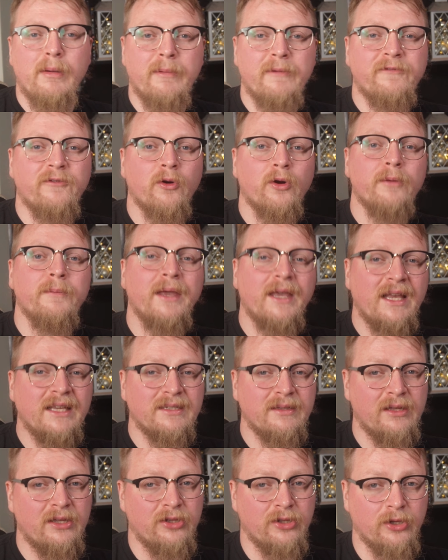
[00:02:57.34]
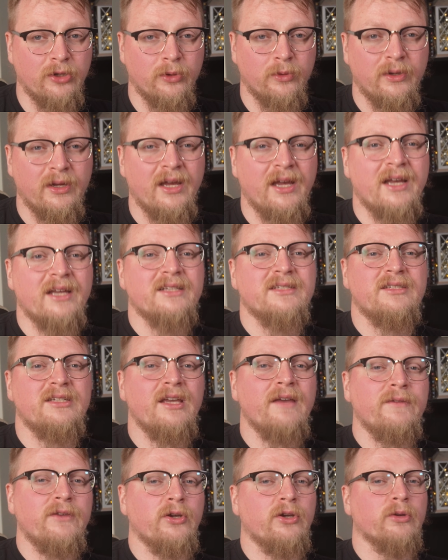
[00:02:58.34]
But before making something new,
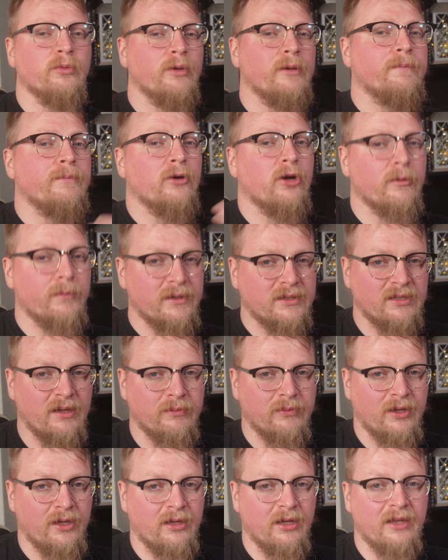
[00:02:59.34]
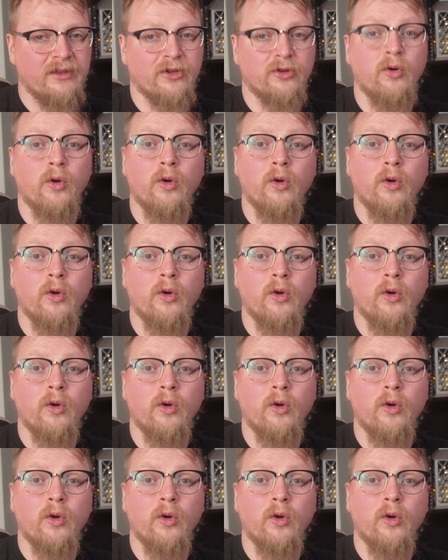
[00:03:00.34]
see if you can repurpose something in the